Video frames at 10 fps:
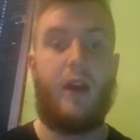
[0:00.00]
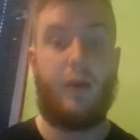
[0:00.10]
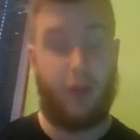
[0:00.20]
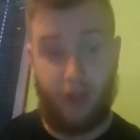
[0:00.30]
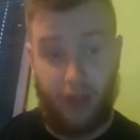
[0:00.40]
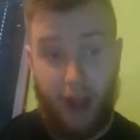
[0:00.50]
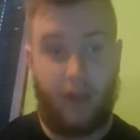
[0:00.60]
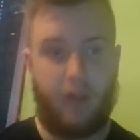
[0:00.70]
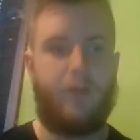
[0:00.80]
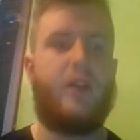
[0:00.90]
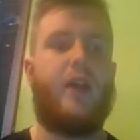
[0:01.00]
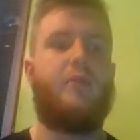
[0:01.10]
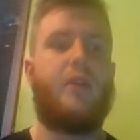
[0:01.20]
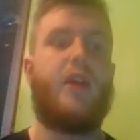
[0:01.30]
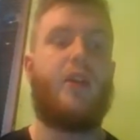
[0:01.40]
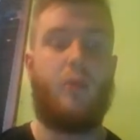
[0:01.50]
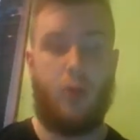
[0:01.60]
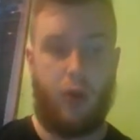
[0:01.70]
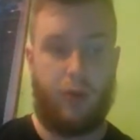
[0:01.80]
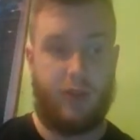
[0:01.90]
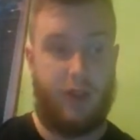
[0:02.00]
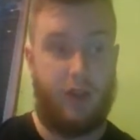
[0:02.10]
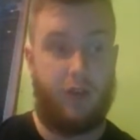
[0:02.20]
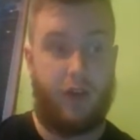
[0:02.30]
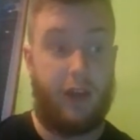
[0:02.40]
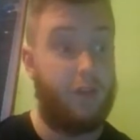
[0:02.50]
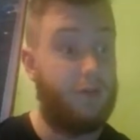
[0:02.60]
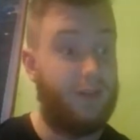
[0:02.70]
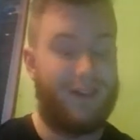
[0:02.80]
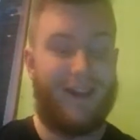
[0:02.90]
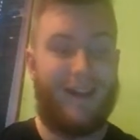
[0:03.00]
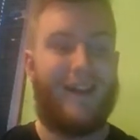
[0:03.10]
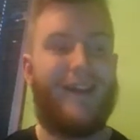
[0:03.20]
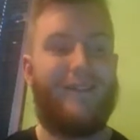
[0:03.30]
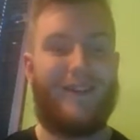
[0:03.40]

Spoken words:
I would have thanked them for letting me get Kabutops in tier 5.